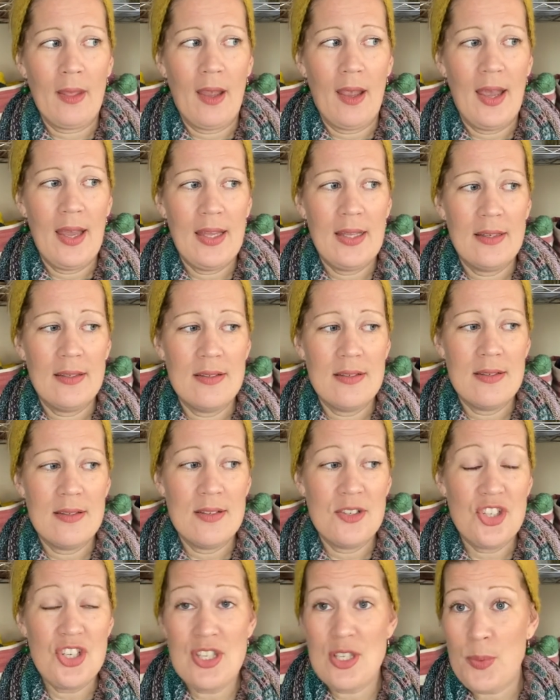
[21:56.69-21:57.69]
and
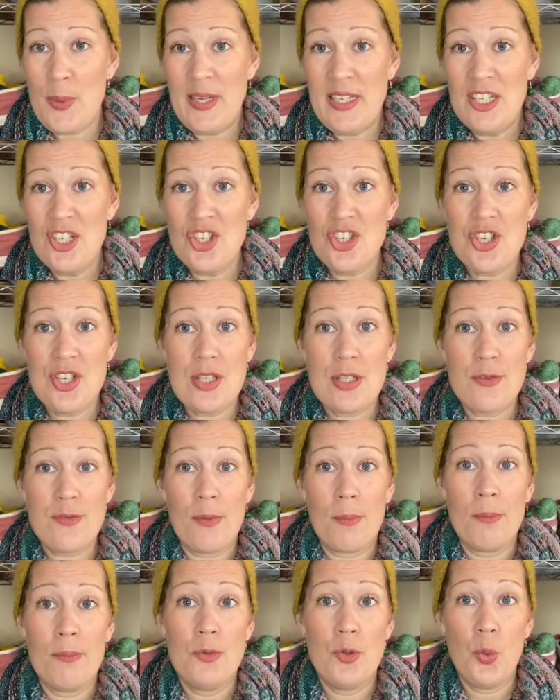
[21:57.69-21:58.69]
she's Swedish. She's
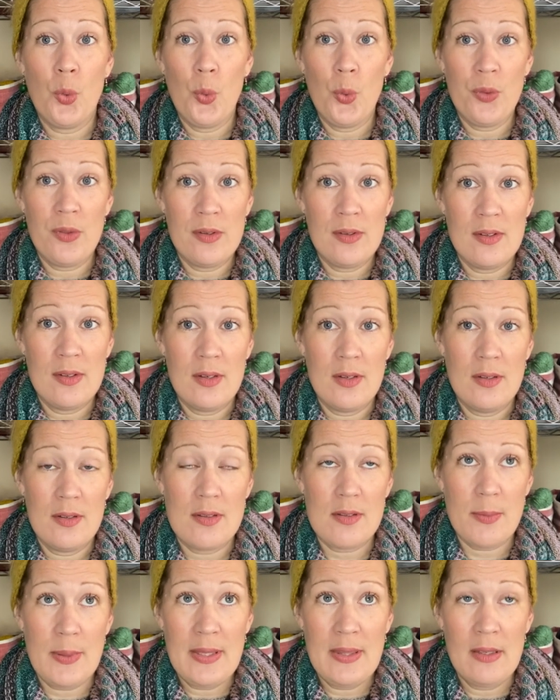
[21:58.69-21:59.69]
from northern
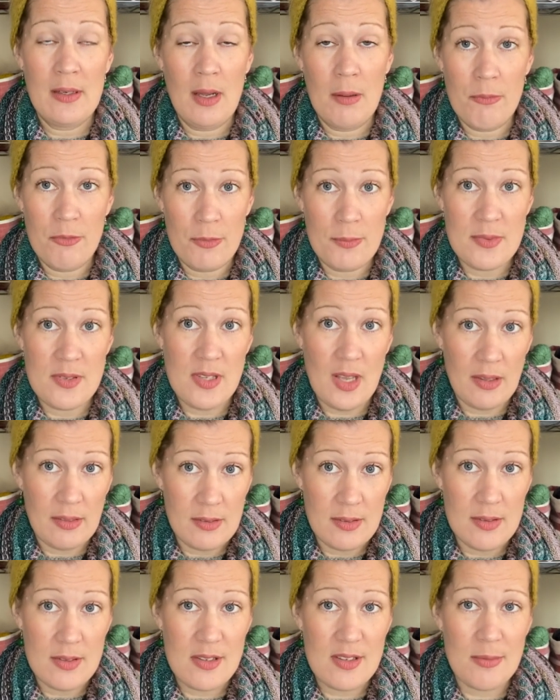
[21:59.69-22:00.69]
Sweden. I'm from
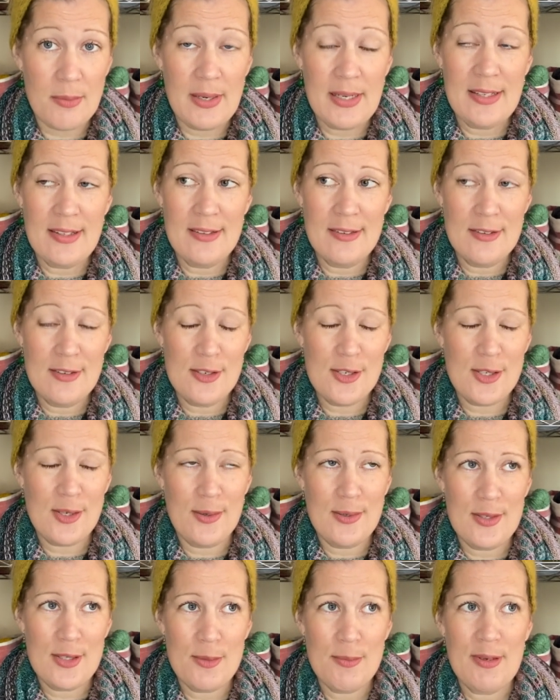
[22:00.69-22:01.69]
southern Sweden. So
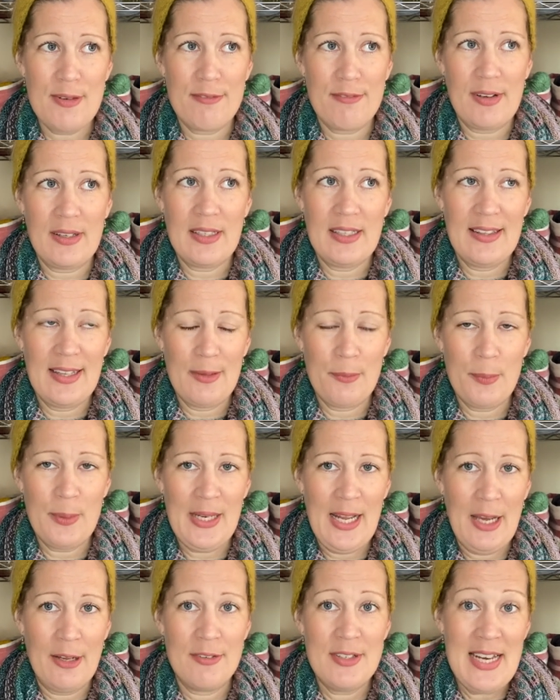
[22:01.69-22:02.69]
it's a bit funny that we're
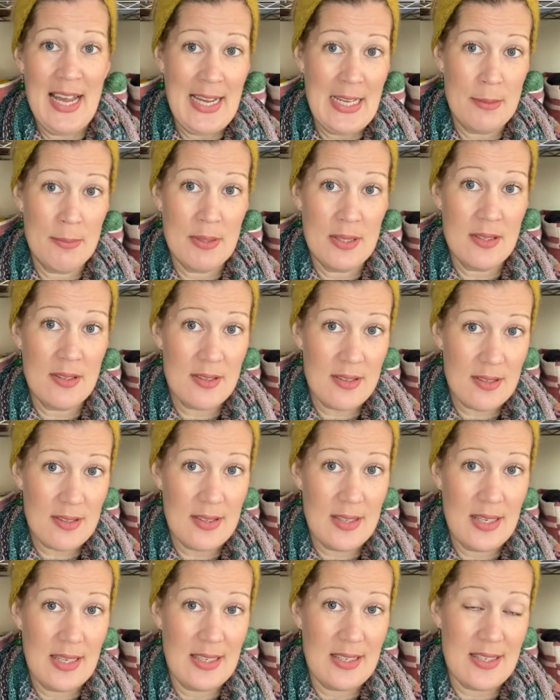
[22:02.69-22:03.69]
now neighbours
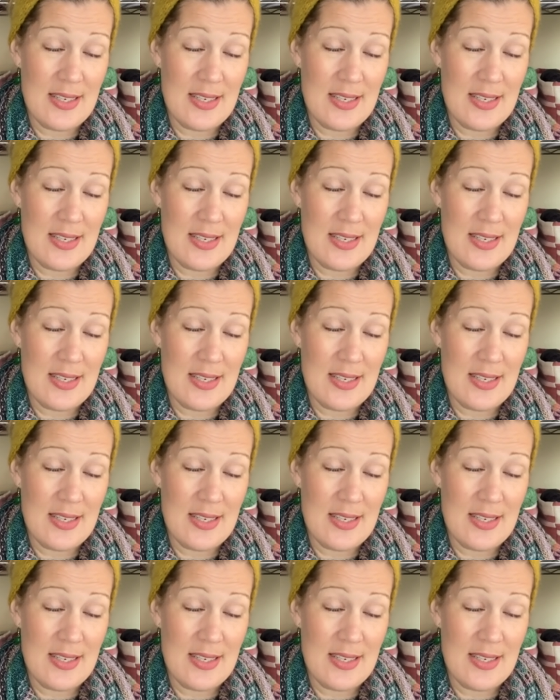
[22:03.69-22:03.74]
in